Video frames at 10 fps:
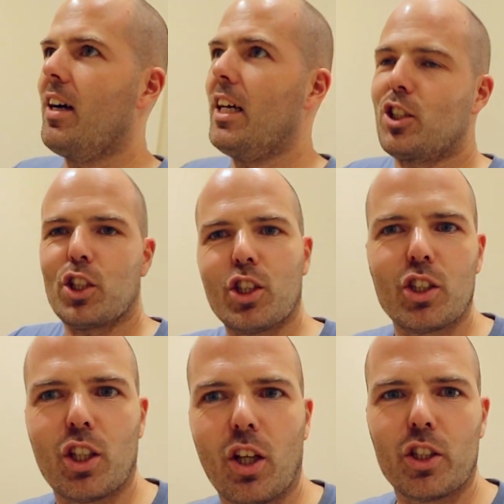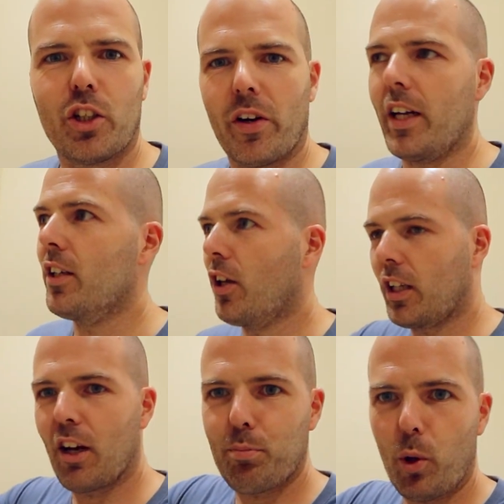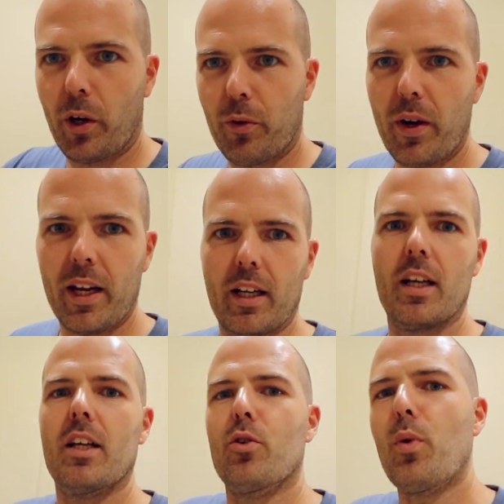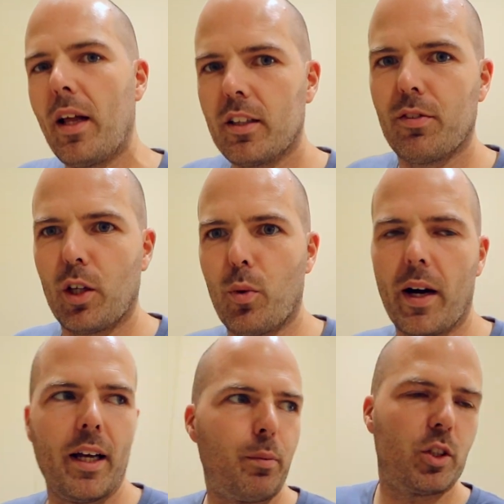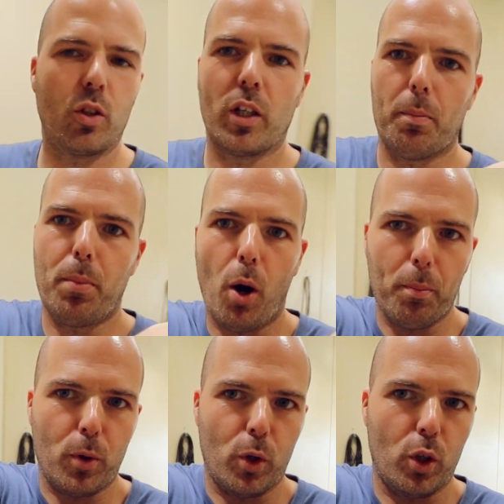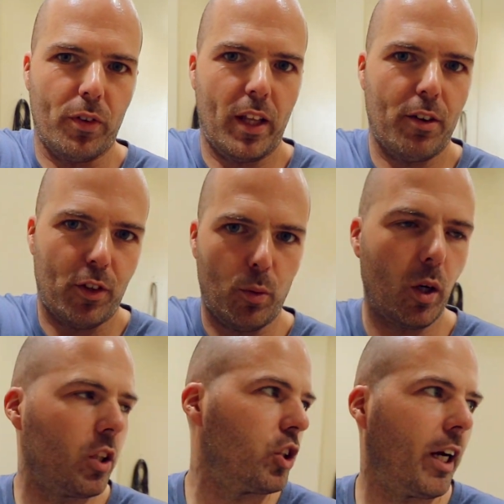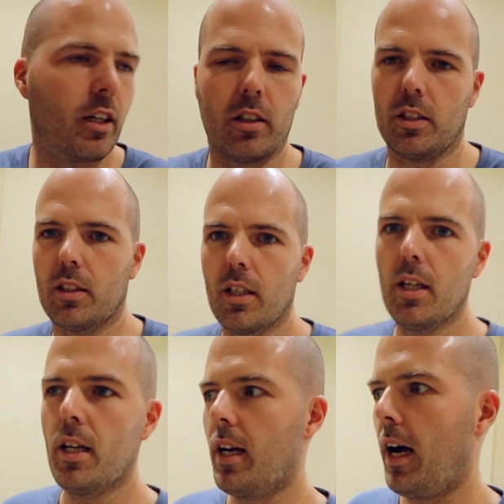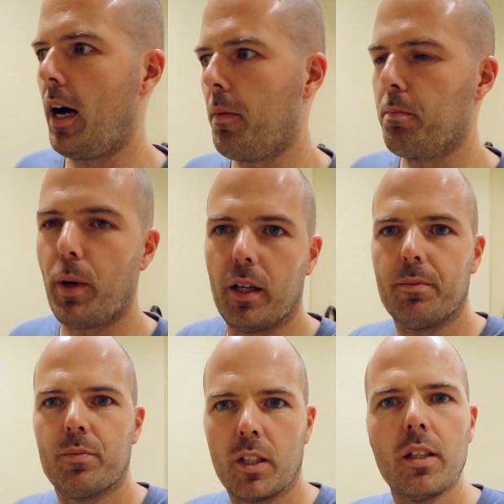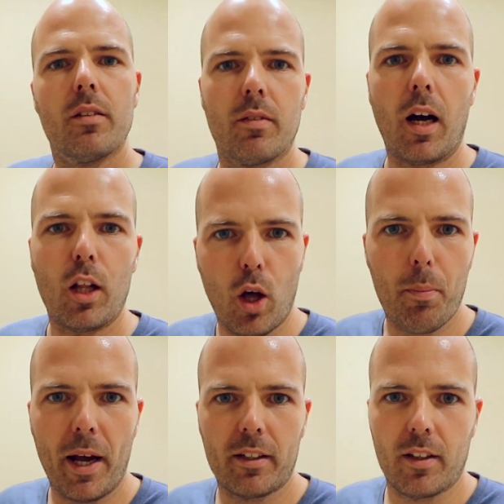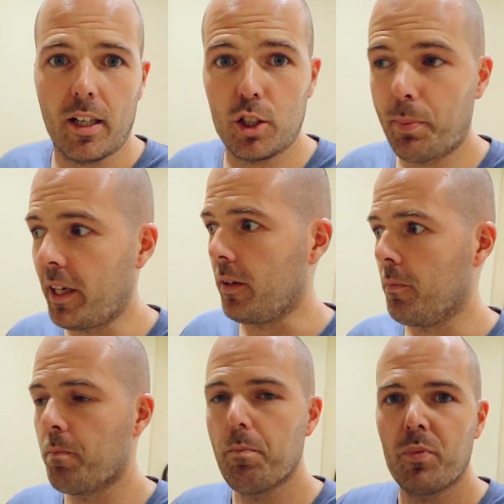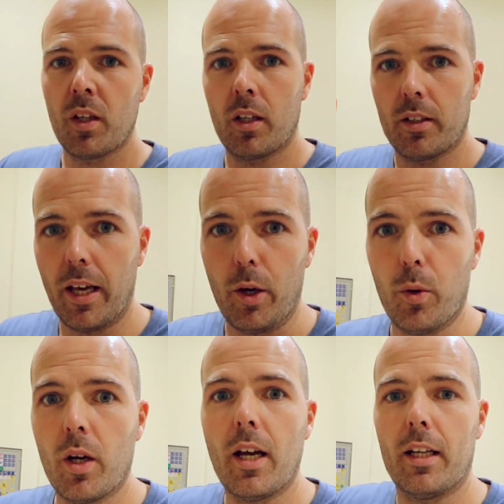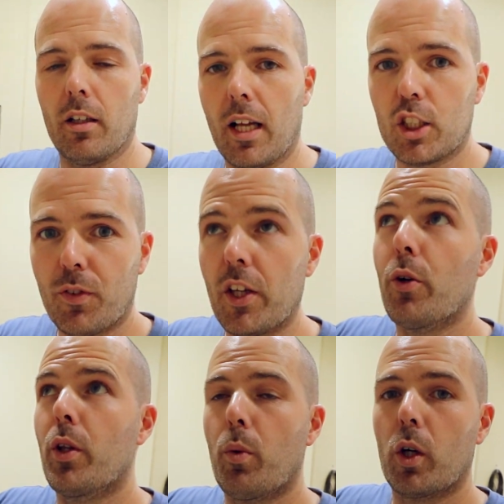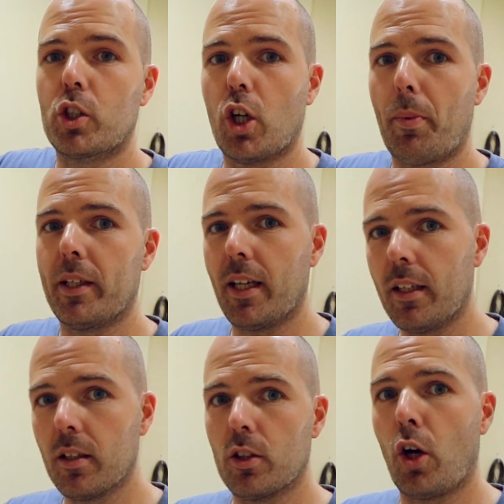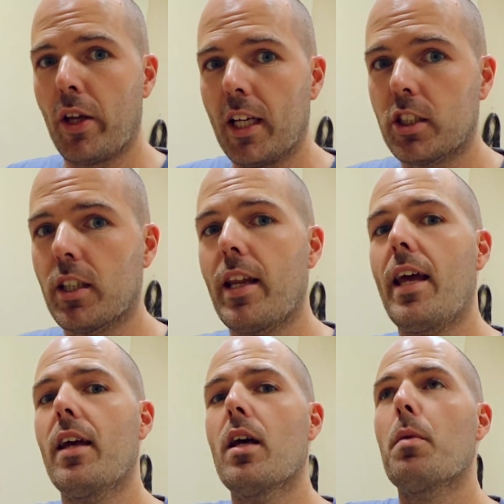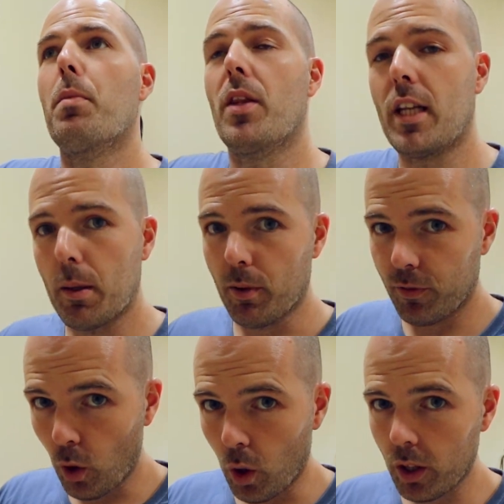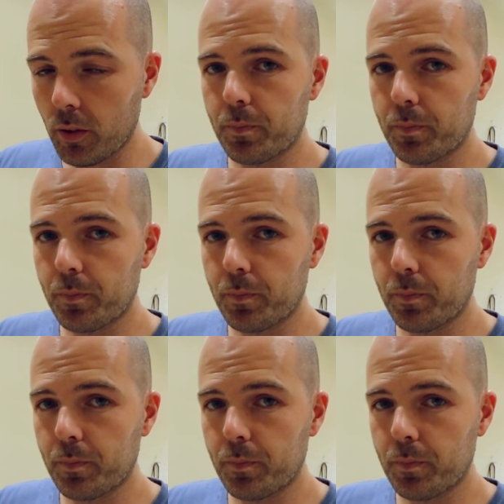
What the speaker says: it's just such a luxury not to have pouring rain. Relatively quiet, we still got a pump going over there for the water jet cutter, but a lot better than it's been. Now, in the last video in the workshop I did, not yesterday, but the day before,